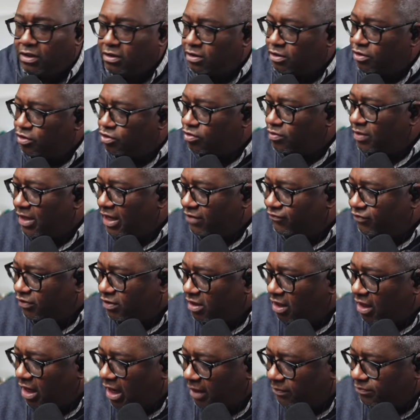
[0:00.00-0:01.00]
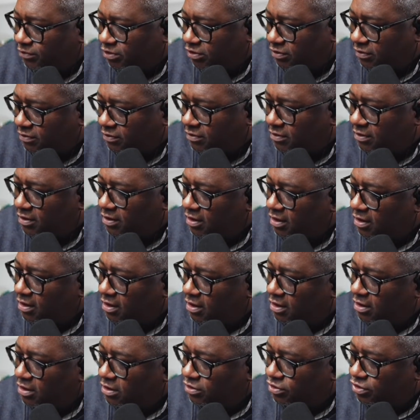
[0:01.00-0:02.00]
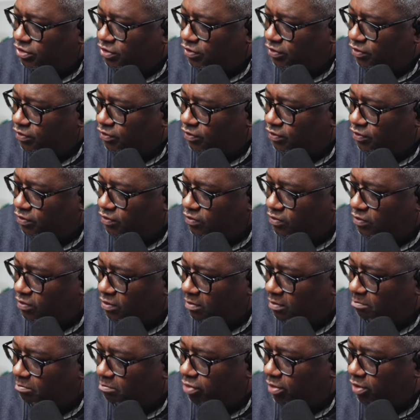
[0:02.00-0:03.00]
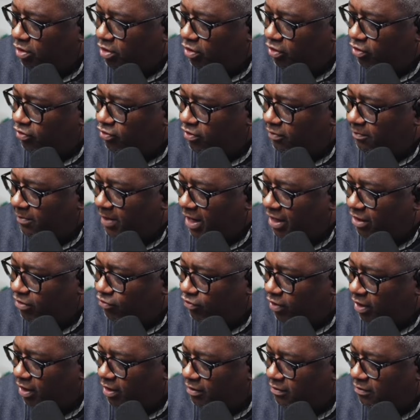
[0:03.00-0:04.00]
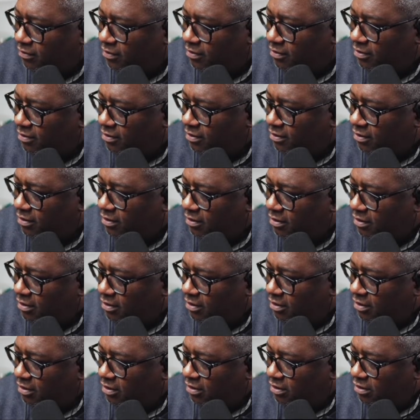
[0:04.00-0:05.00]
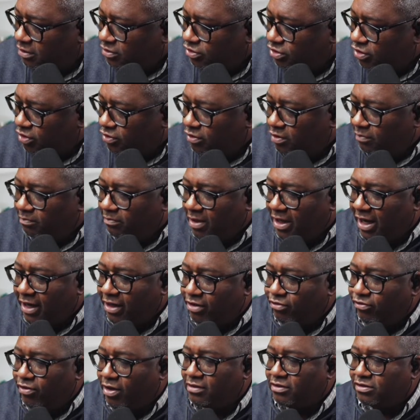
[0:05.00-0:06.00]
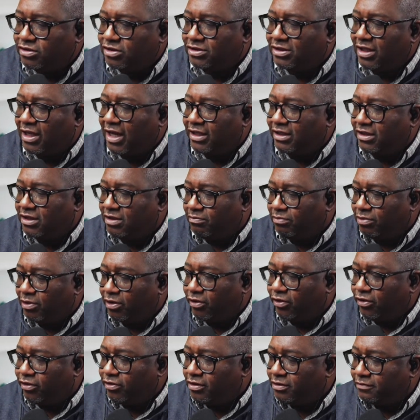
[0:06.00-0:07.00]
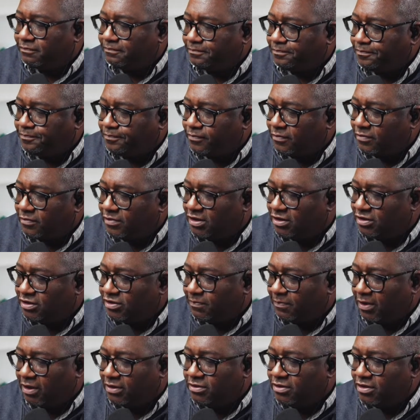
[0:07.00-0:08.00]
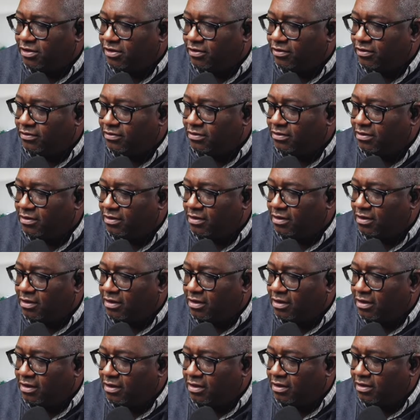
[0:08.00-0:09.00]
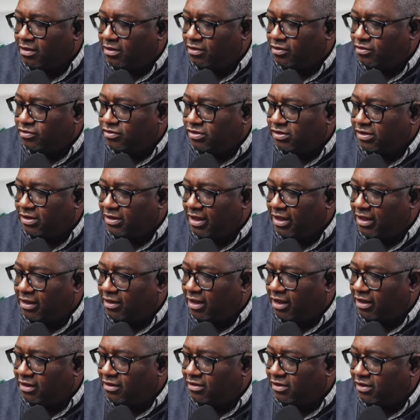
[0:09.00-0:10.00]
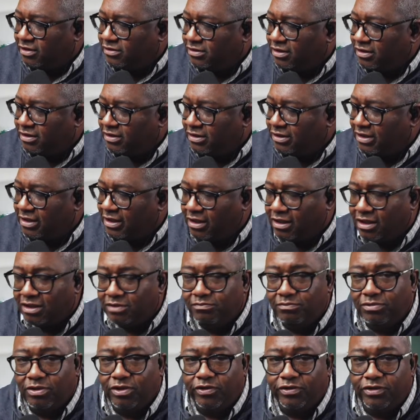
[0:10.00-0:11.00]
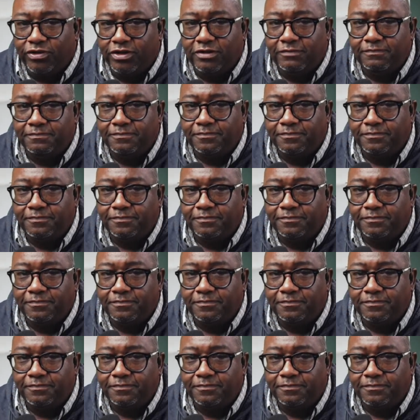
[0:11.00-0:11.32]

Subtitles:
You have an option to blur the background. So the background is slightly blurred. This button here, you see I clicked it and I unblurred it.